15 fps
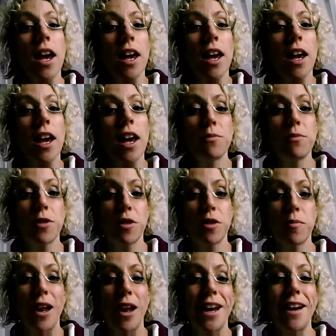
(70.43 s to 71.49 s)
Even with the
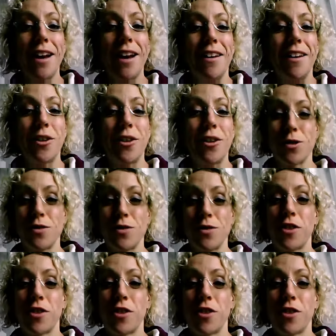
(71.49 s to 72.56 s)
plain croissant
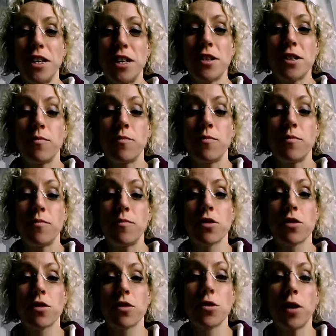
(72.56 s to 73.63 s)
varieties, you're
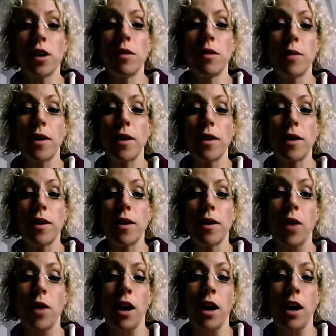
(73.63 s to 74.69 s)
still talking about them being
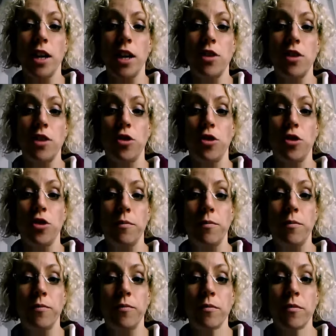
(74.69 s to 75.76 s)
quite high in sugar.
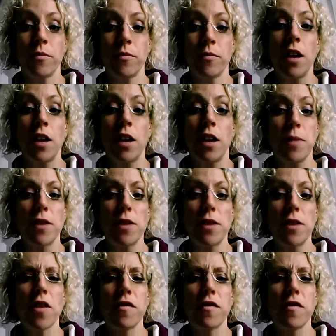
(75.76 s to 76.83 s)
There's about
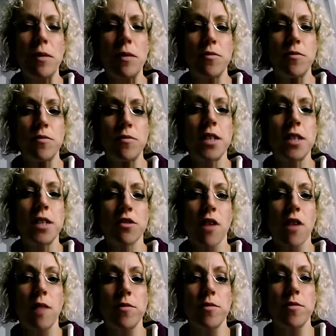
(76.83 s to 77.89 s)
roughly 26
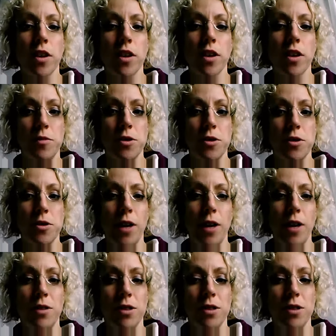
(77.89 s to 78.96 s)
grams of carbs in a
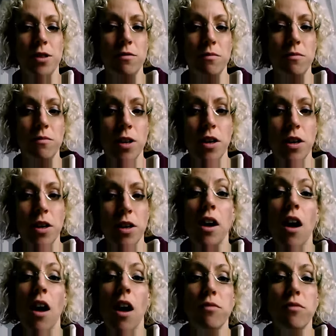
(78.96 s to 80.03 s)
croissant,
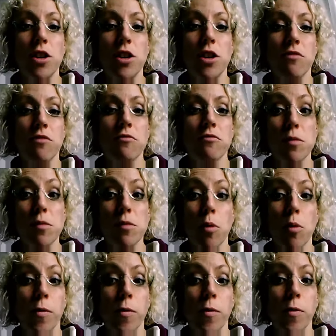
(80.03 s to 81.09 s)
of which a reasonable
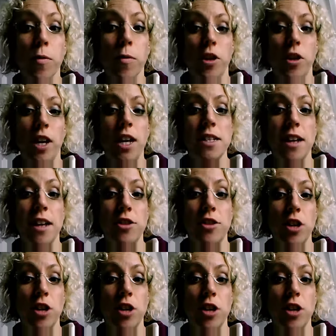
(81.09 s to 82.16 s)
proportion is
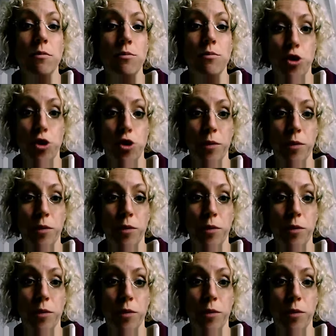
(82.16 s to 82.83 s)
actually sugar.